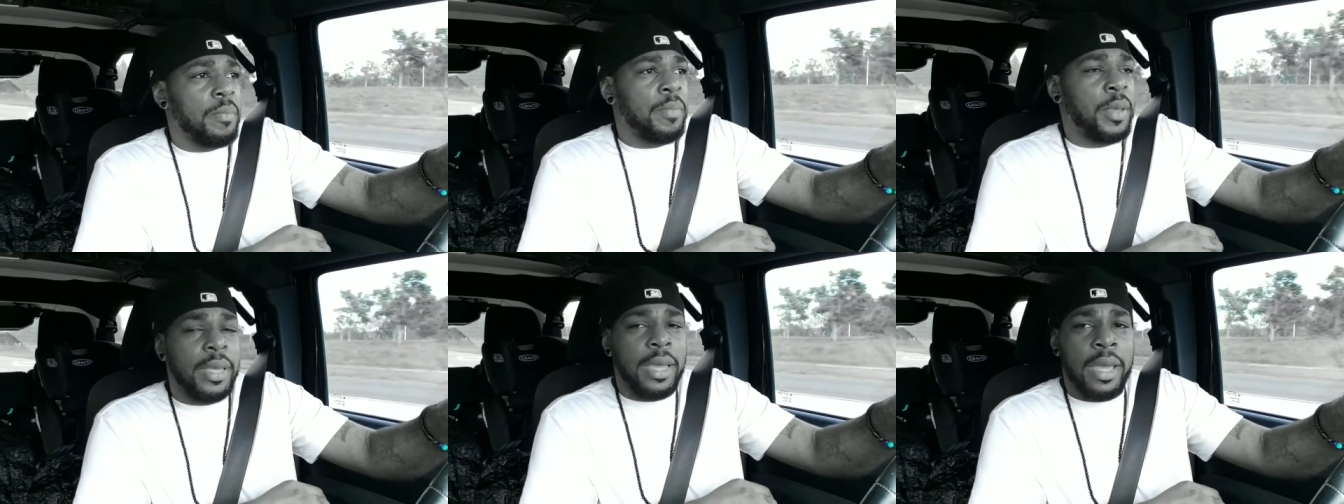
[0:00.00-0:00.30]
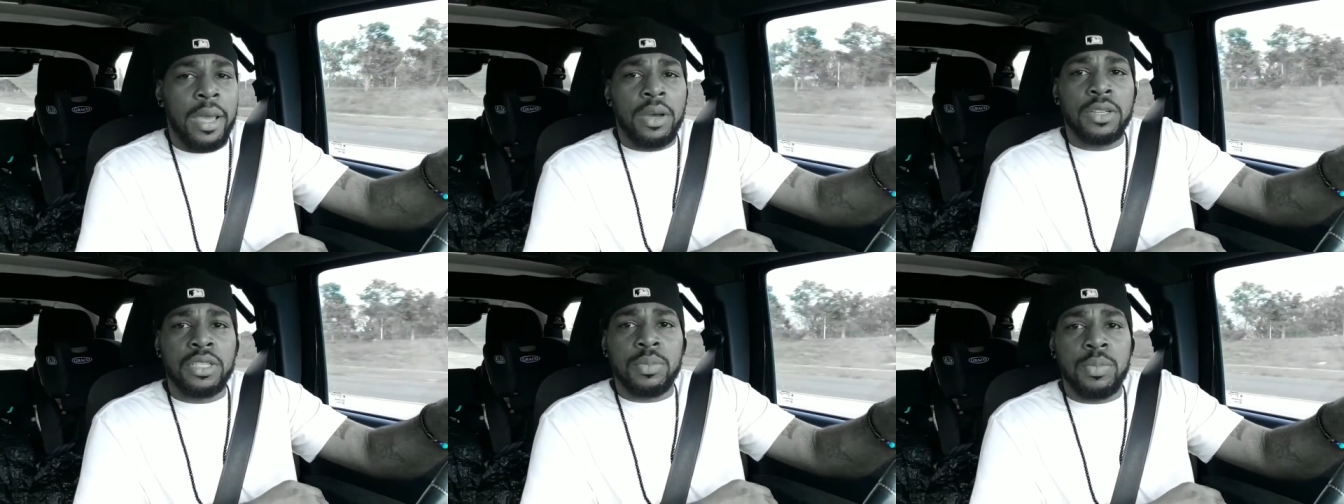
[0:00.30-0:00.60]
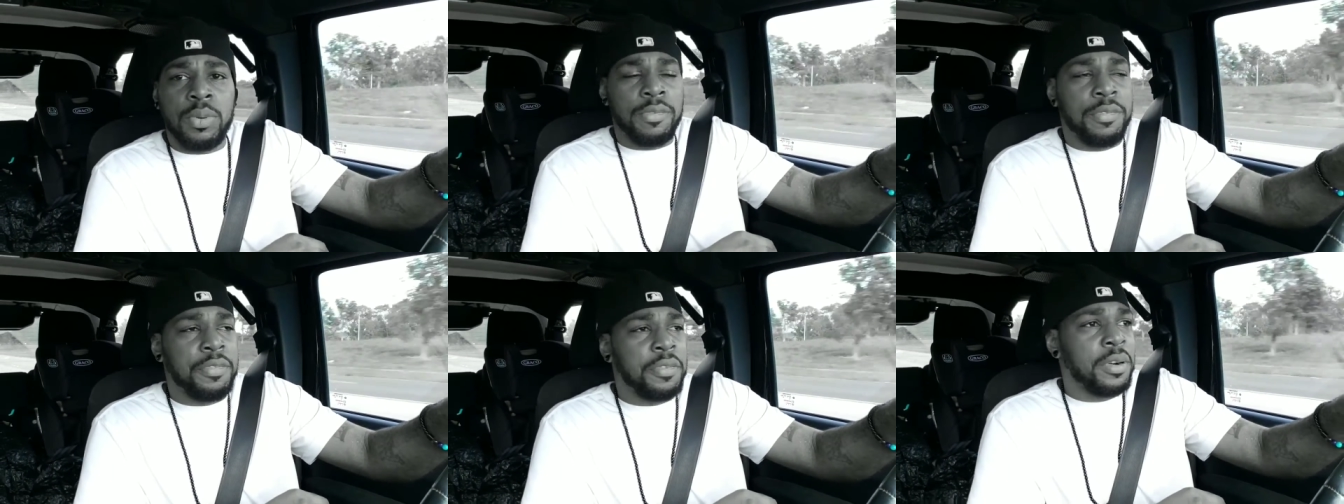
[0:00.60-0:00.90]
be
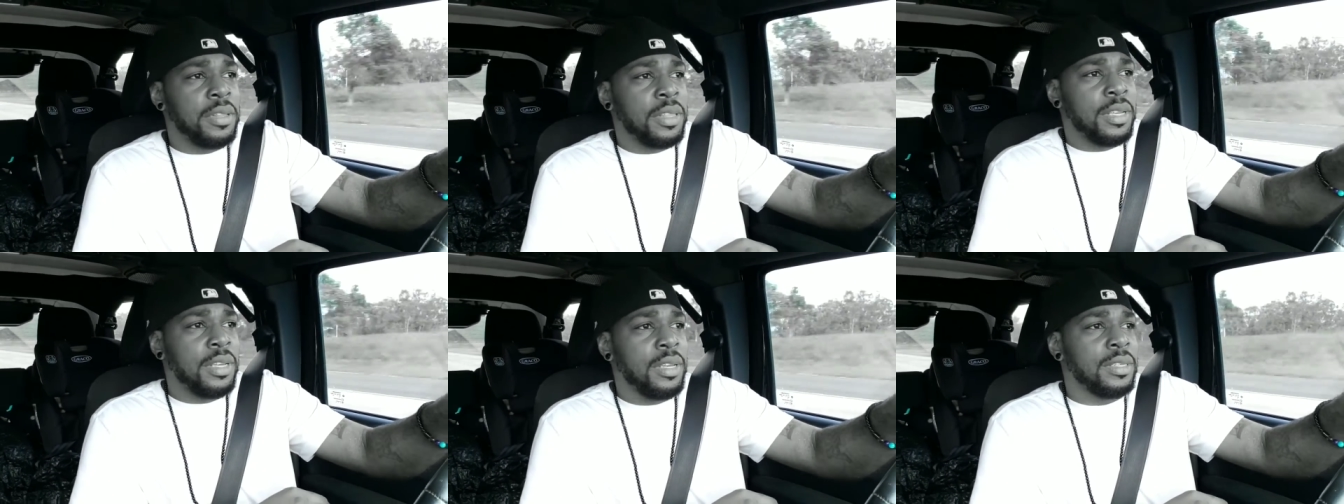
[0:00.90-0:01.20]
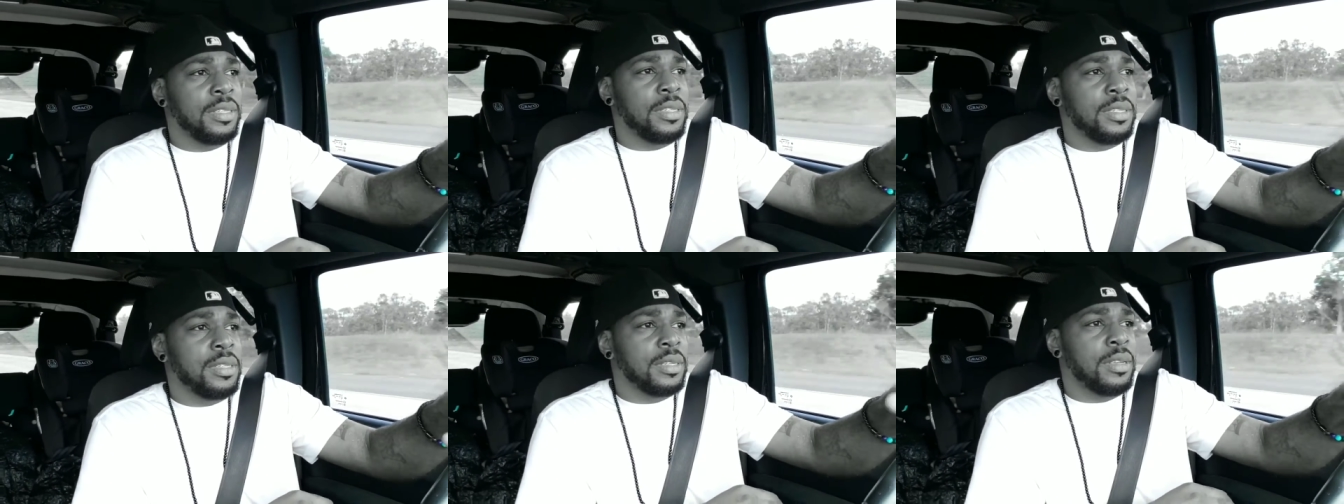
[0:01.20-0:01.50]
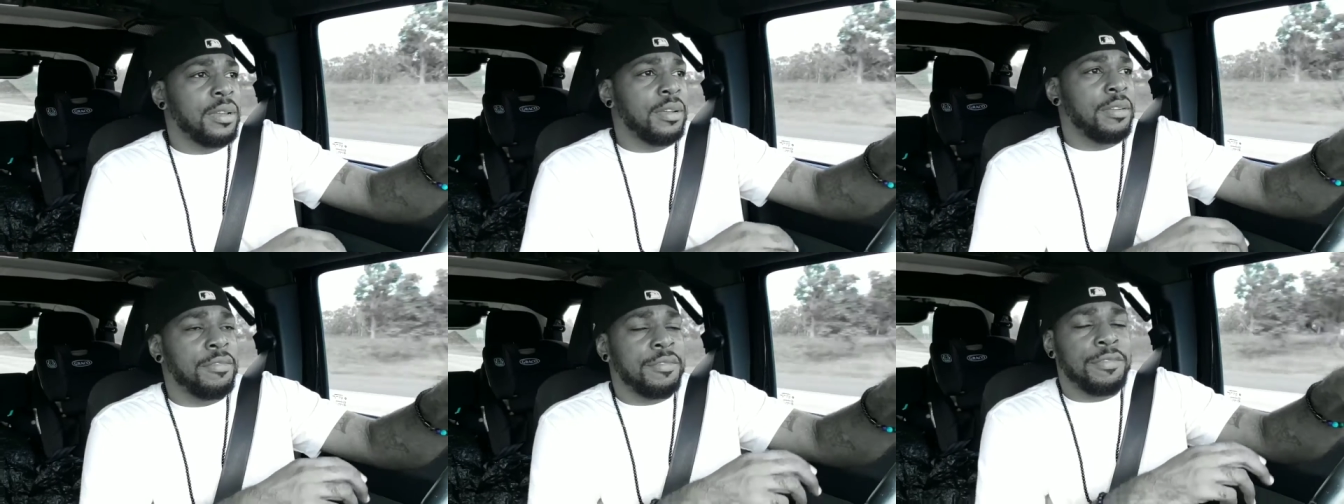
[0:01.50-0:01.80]
eligible for these
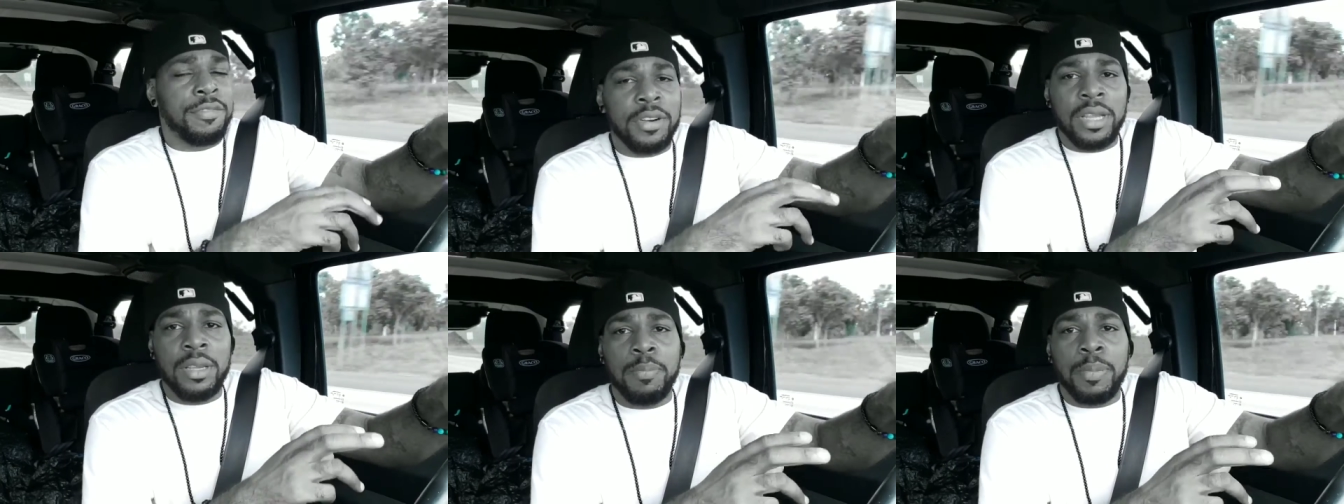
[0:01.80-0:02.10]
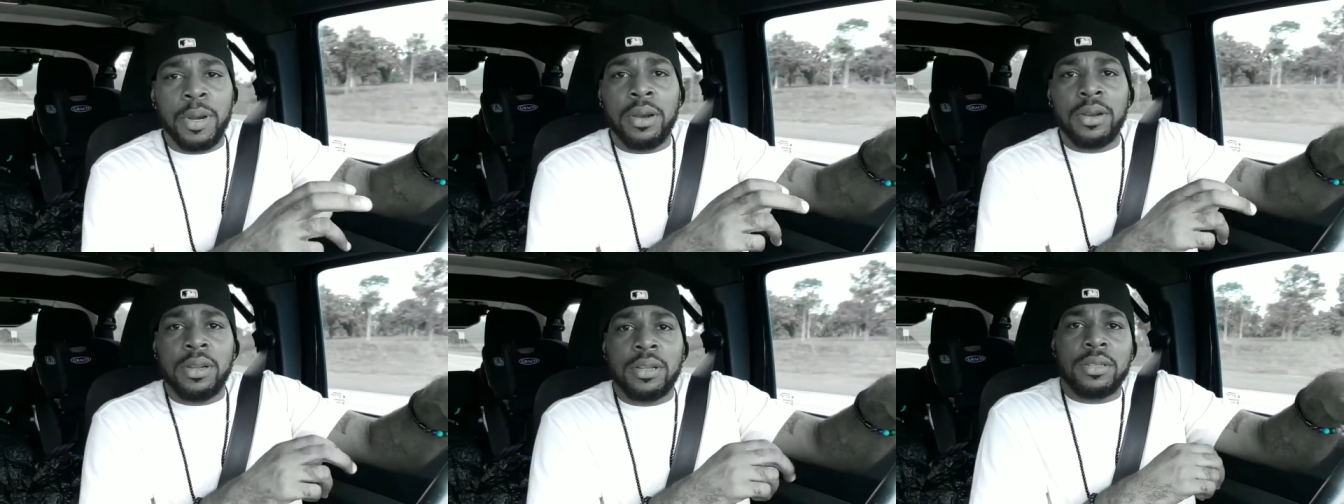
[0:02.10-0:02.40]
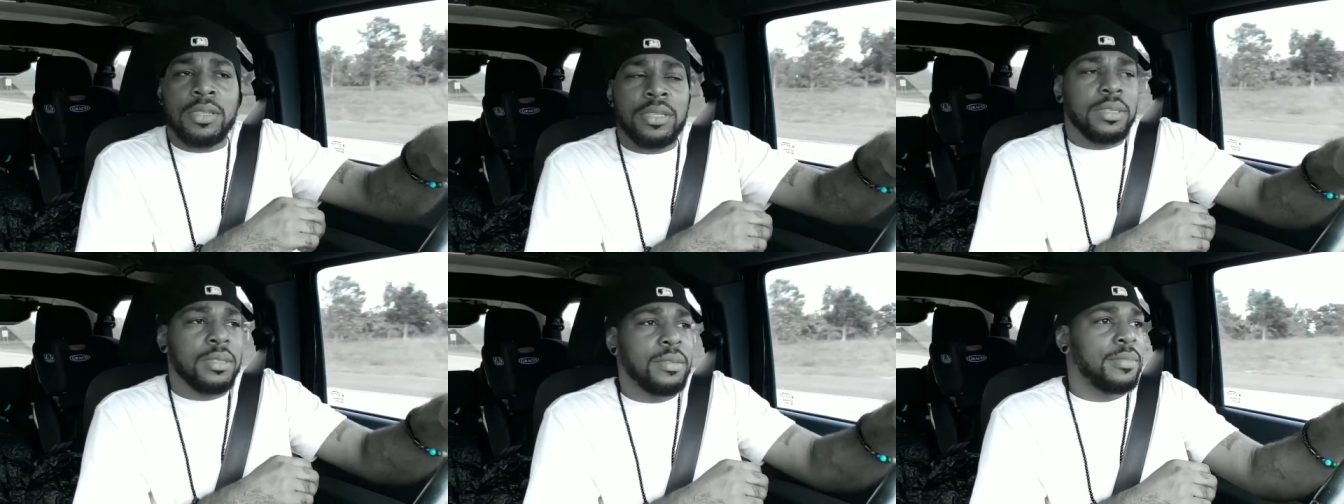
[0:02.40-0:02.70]
free
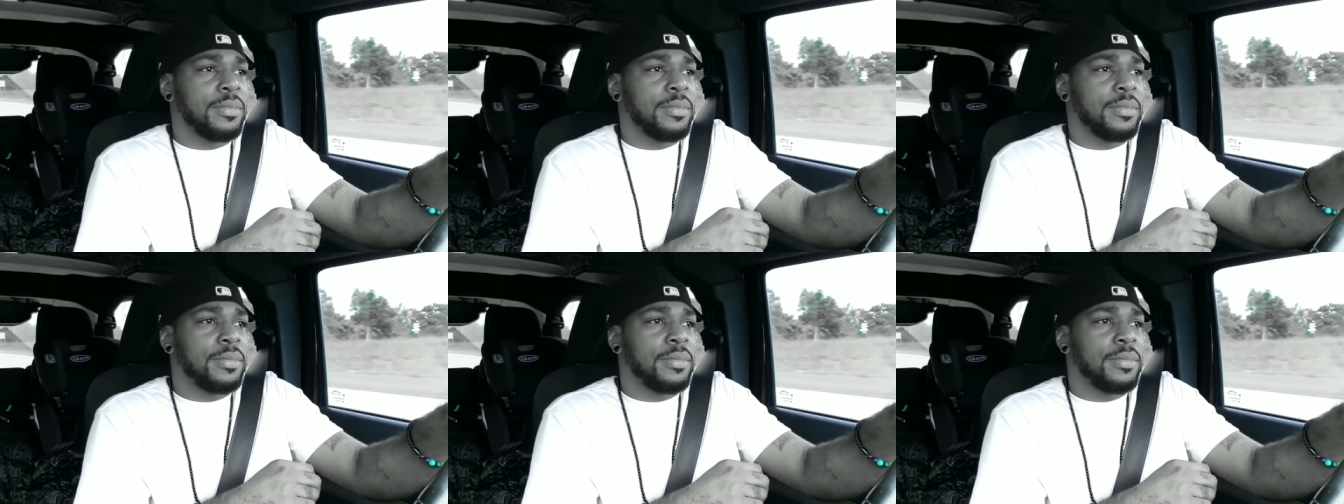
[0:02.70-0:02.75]
perks.